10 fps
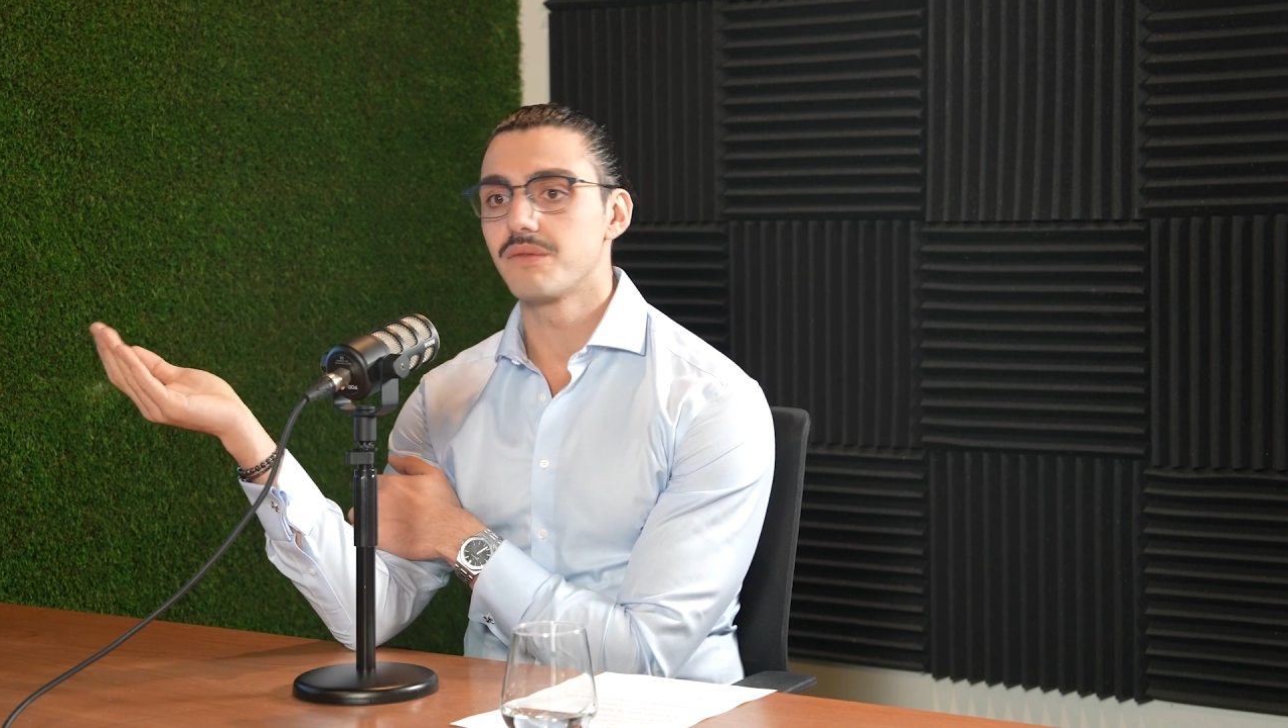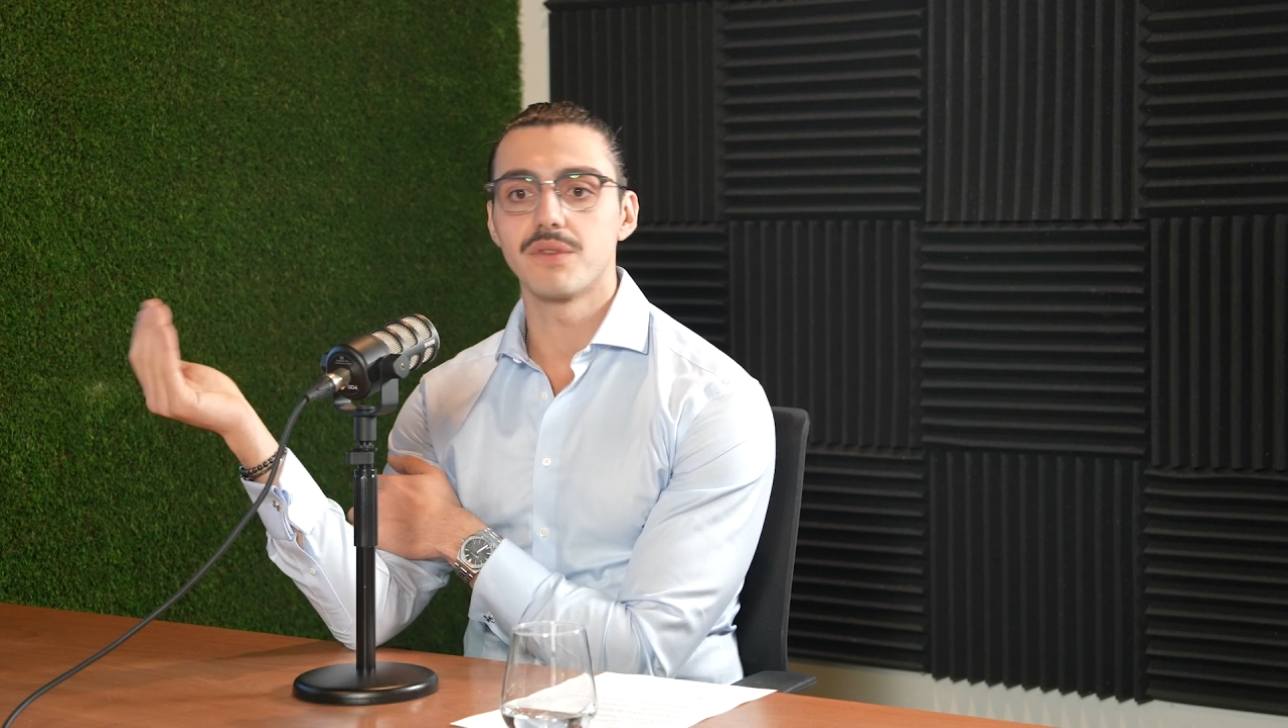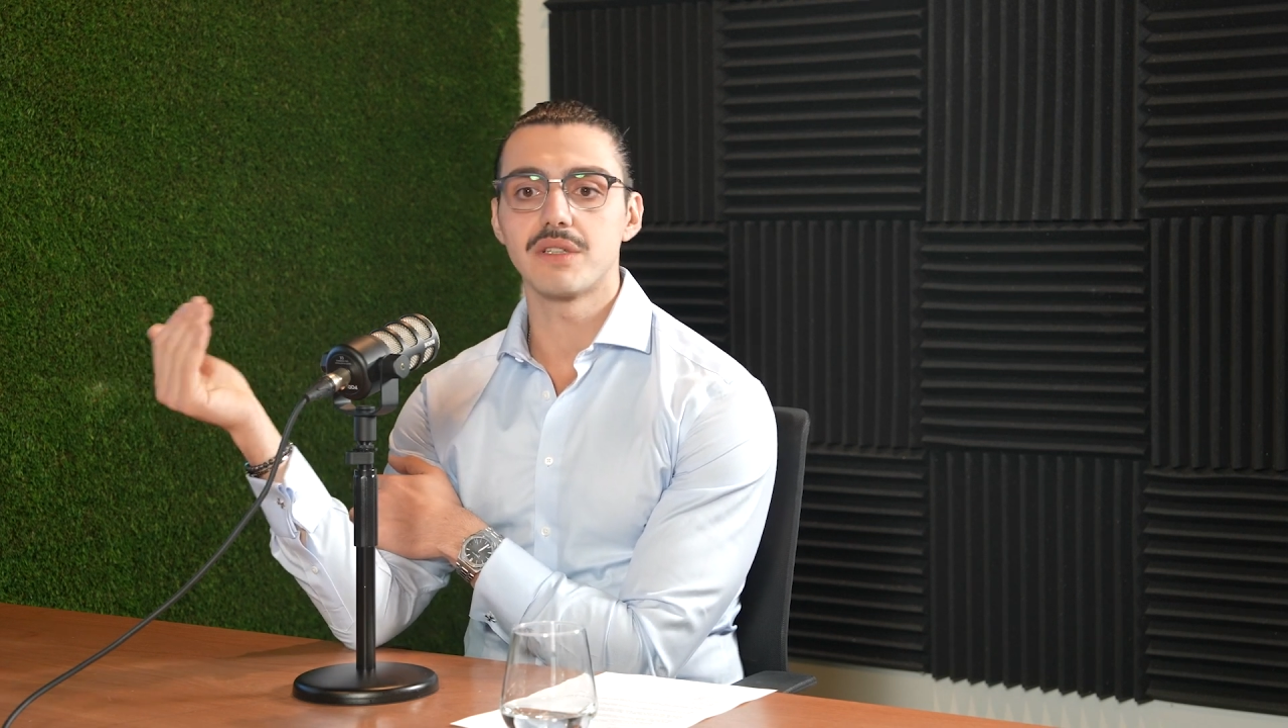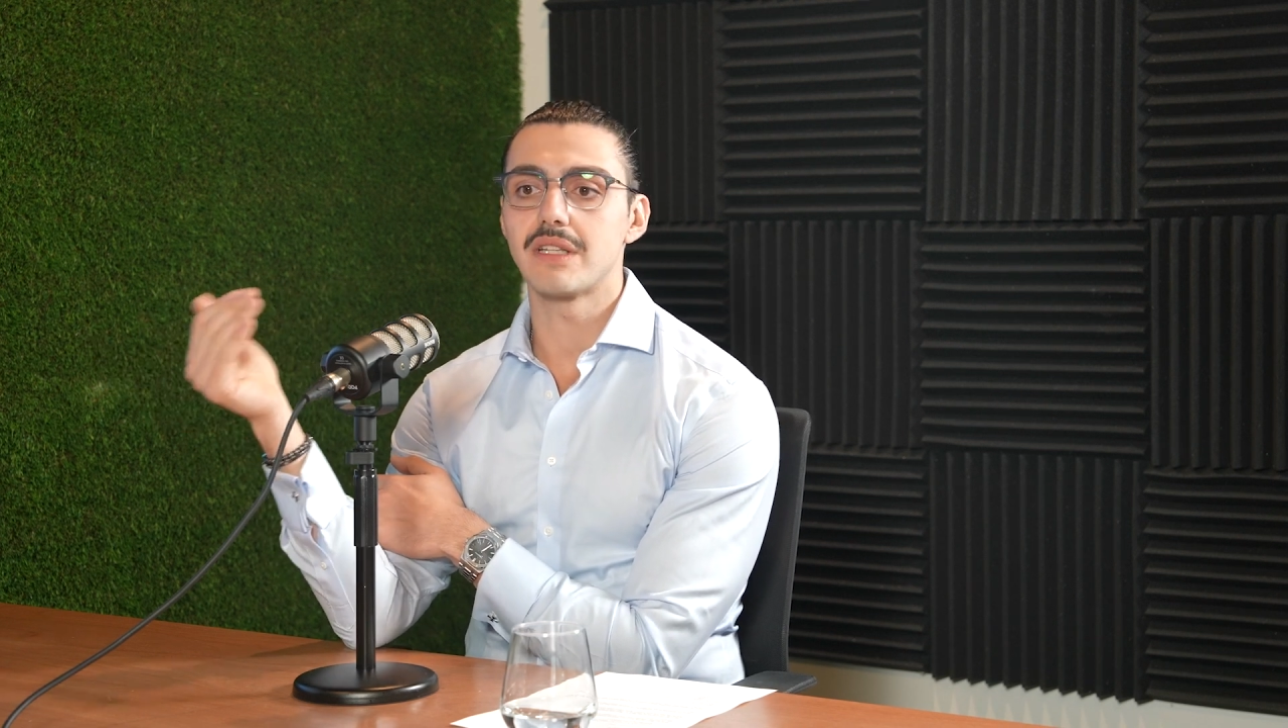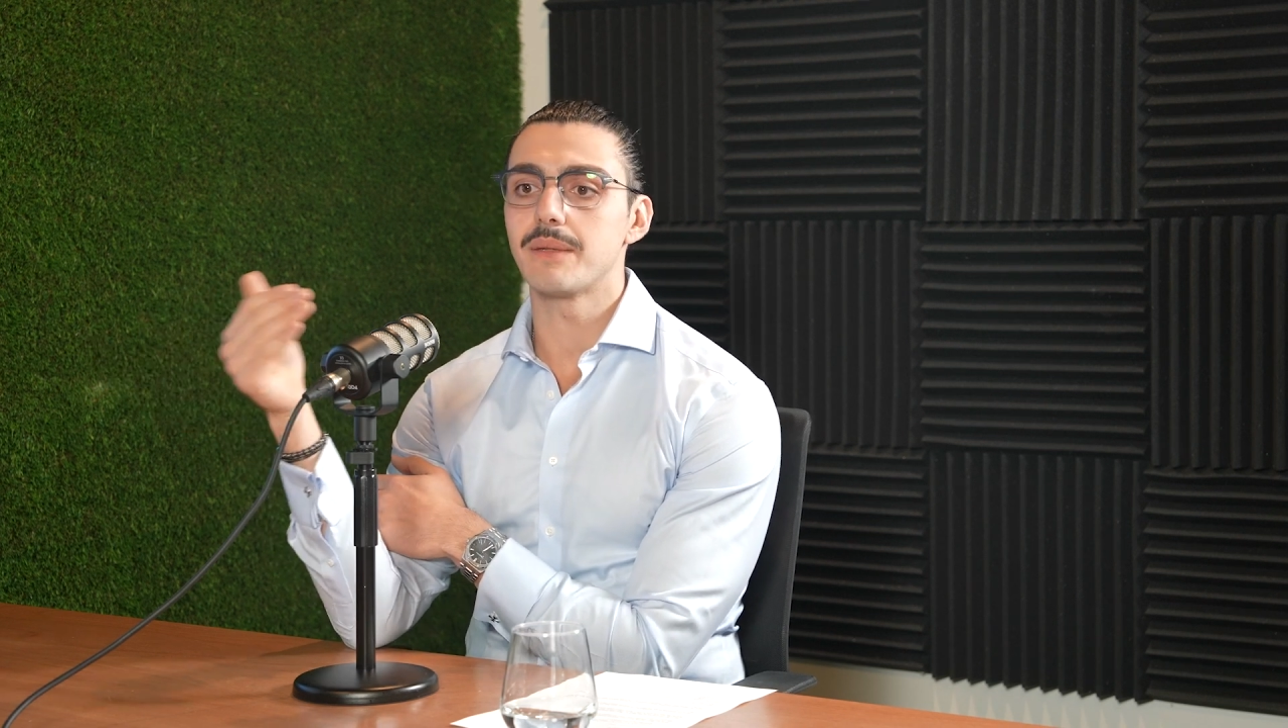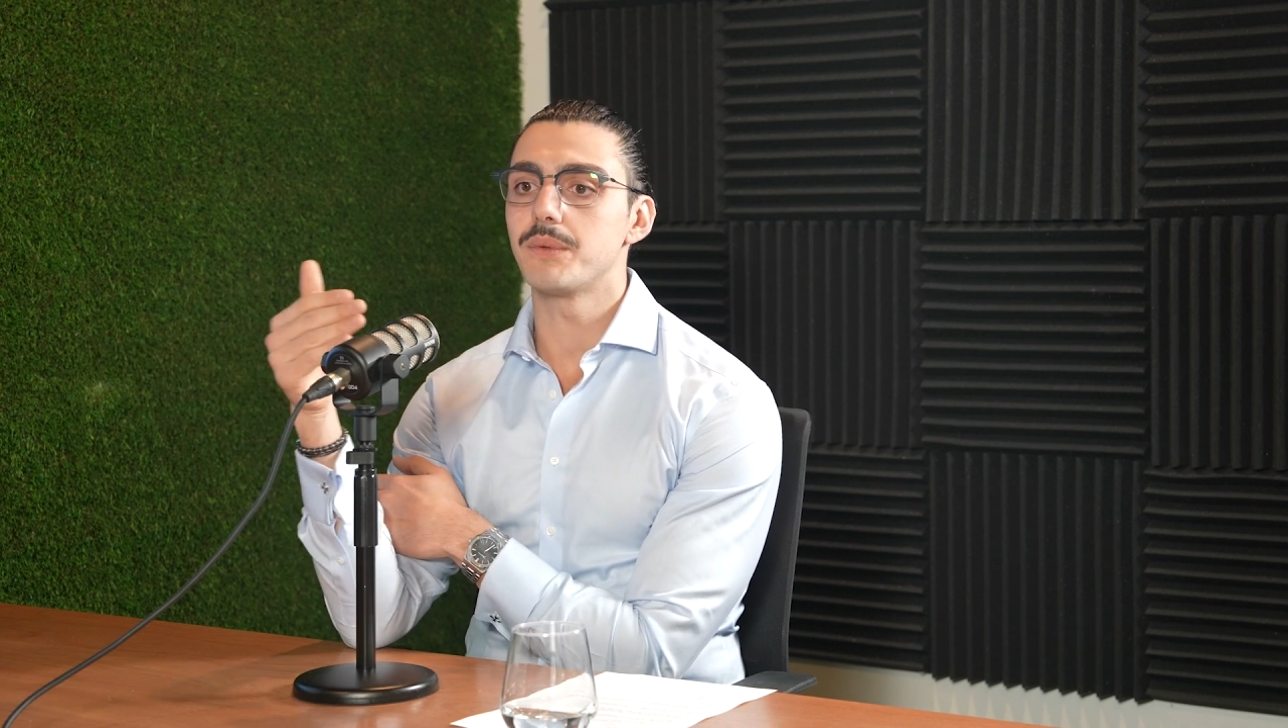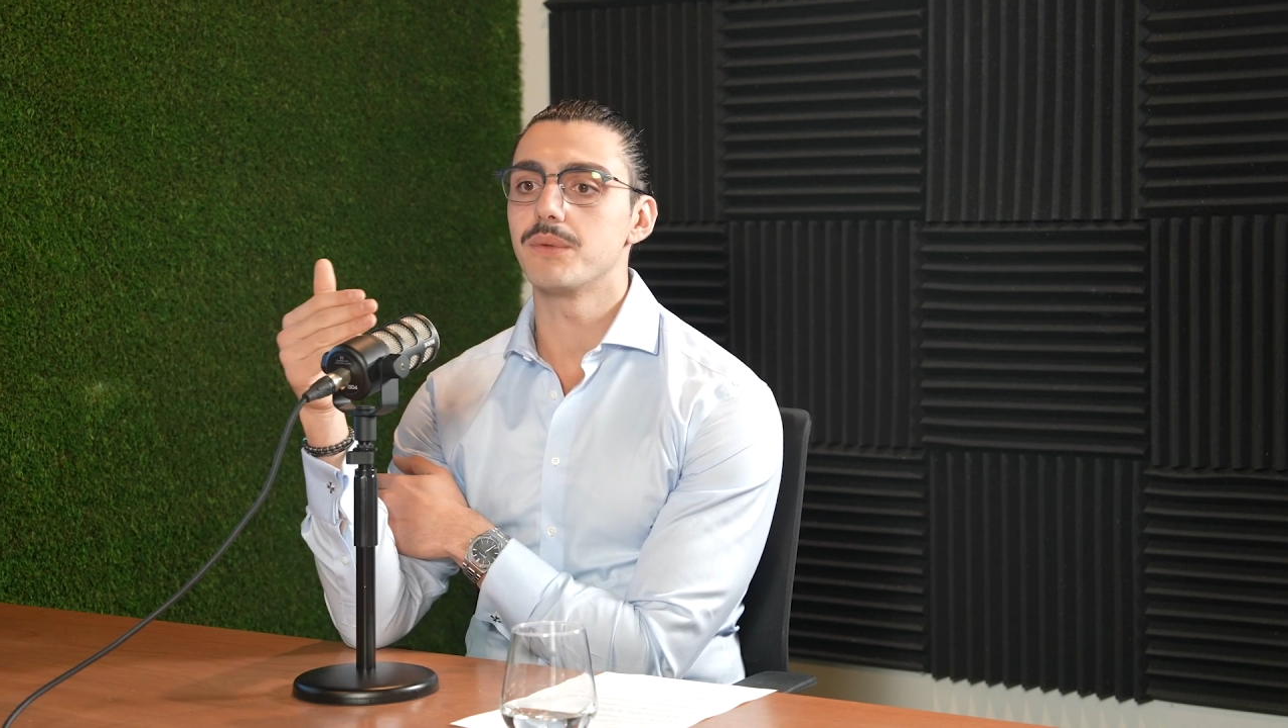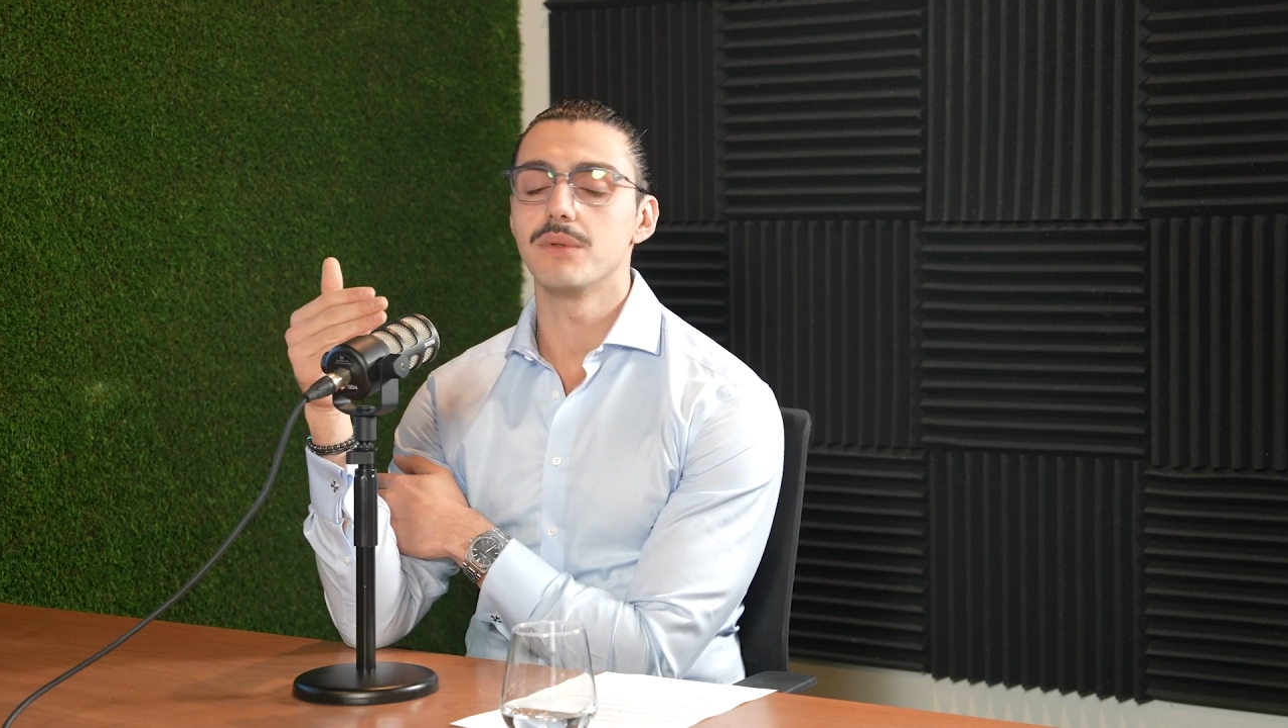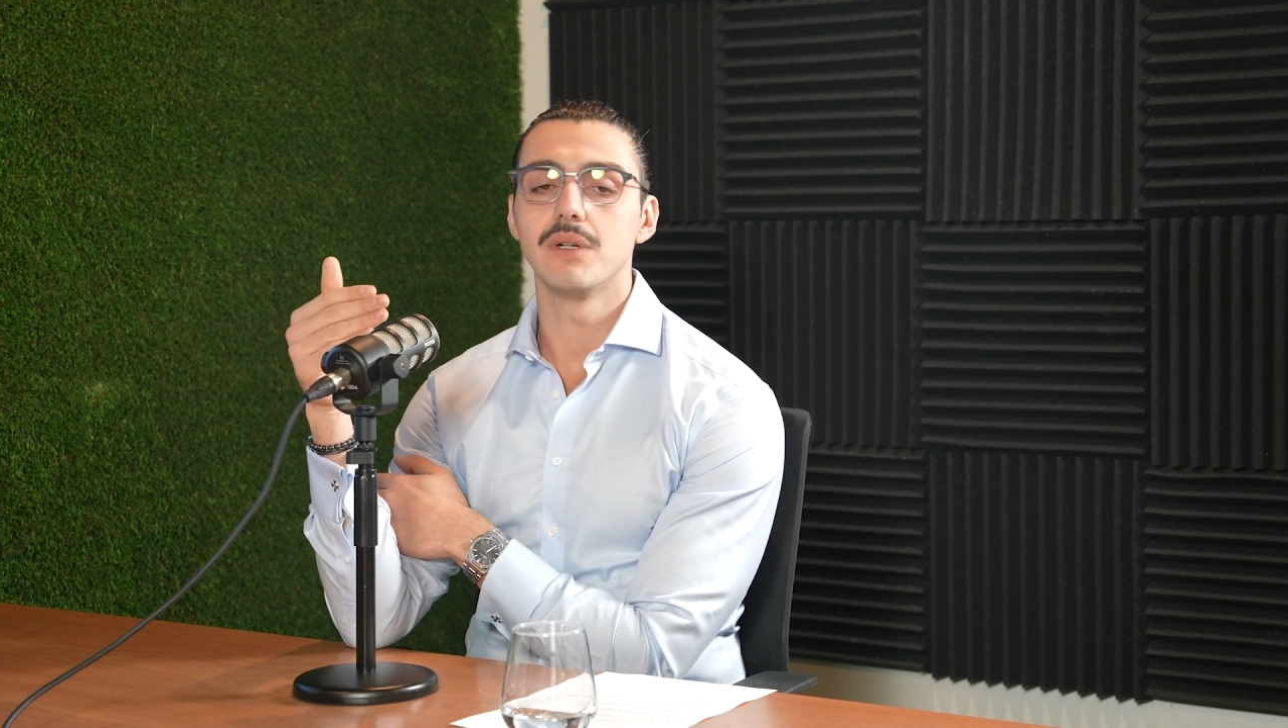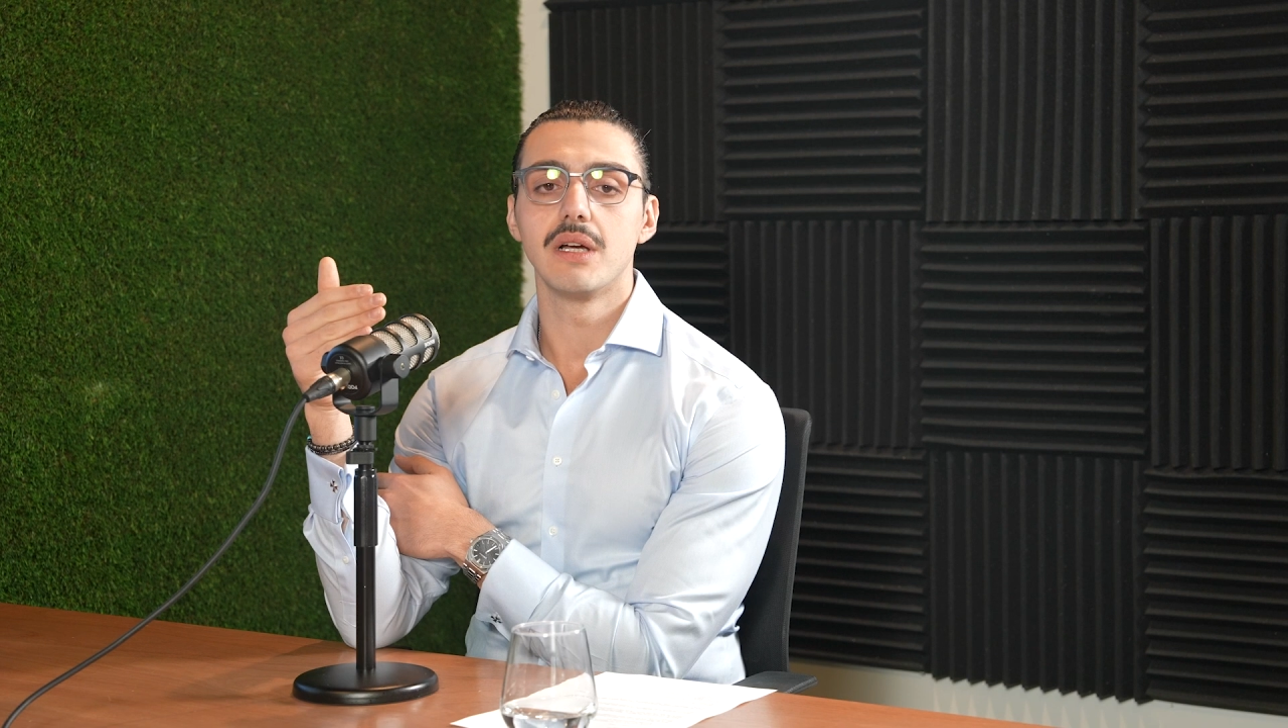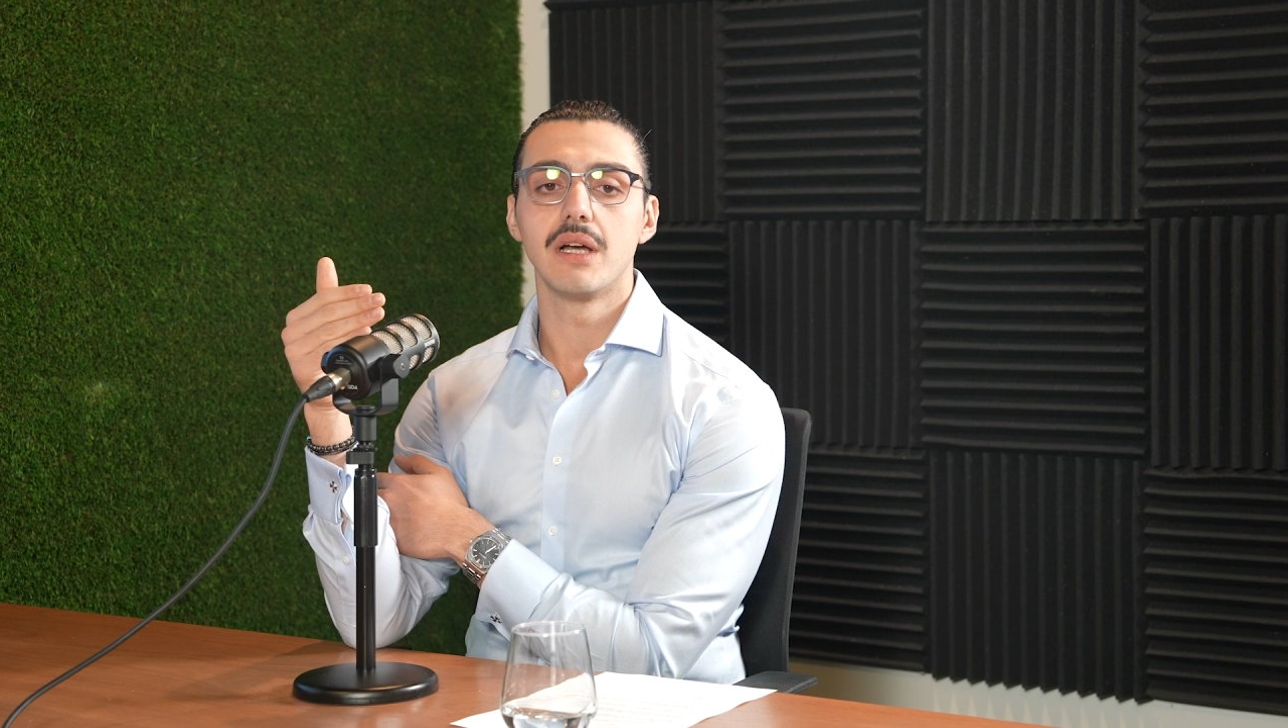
For example,